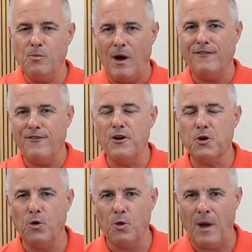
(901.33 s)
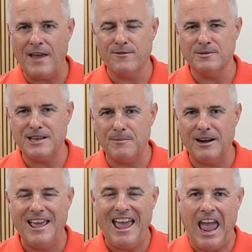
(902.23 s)
one phone call away from
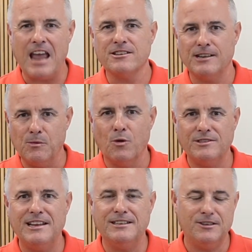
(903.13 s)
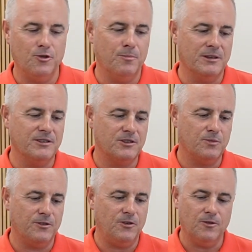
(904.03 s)
someone actually wanting to do business
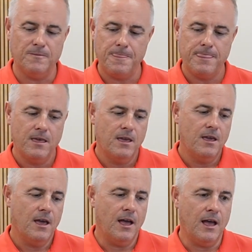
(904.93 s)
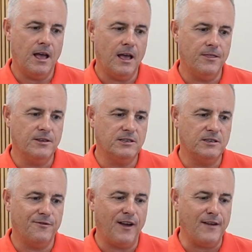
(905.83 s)
with you. This
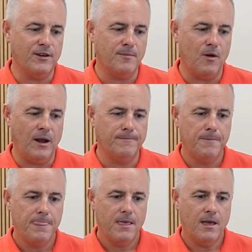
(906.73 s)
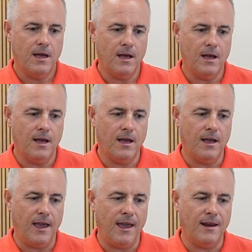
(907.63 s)
is a favorite of mine,
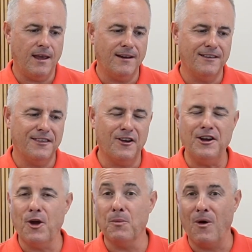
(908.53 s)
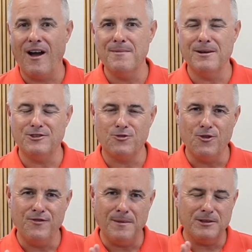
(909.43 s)
and I think I know why, but
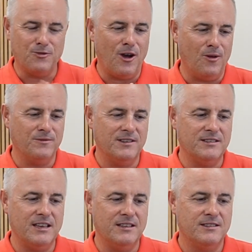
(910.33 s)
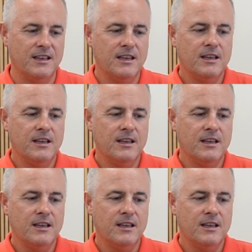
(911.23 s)
truth number 12 is